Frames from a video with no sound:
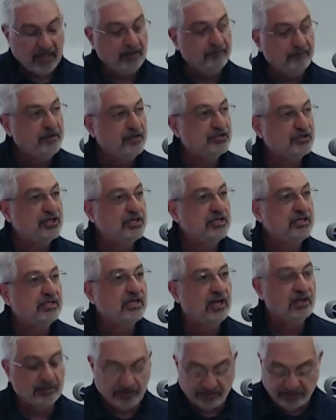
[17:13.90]
a vision
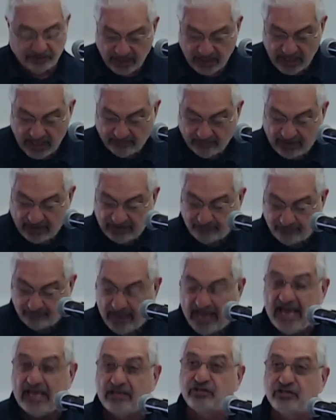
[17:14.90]
colored by the
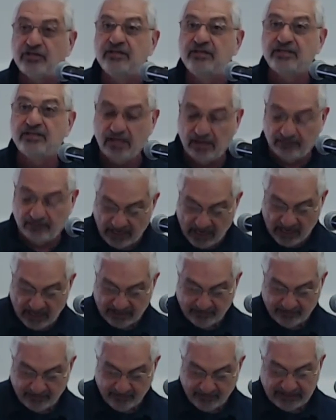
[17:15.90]
passions of the
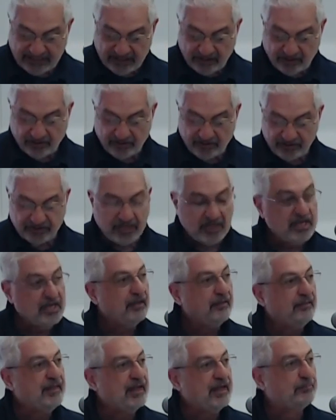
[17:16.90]
Ottoman leaders,
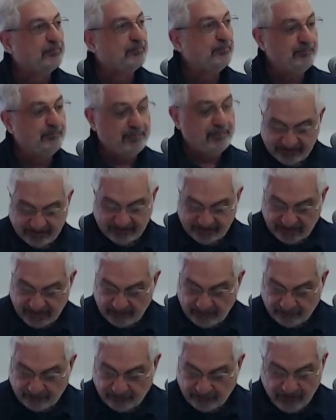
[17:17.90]
their
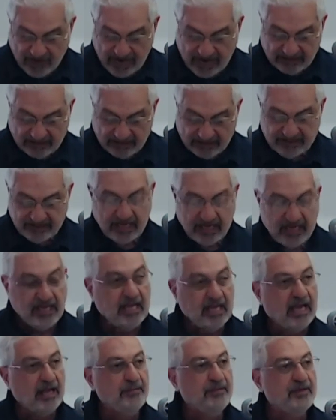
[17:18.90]
propensity for violence,
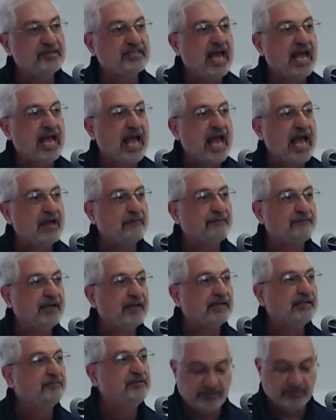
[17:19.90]
and this
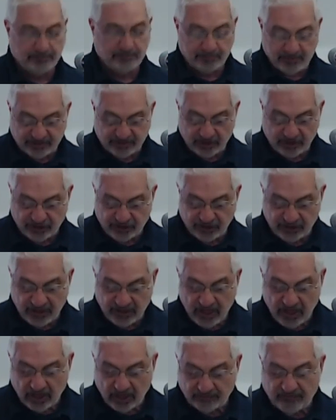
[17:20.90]
affective disposition
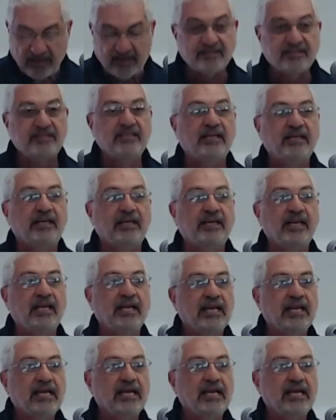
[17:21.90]
of hostility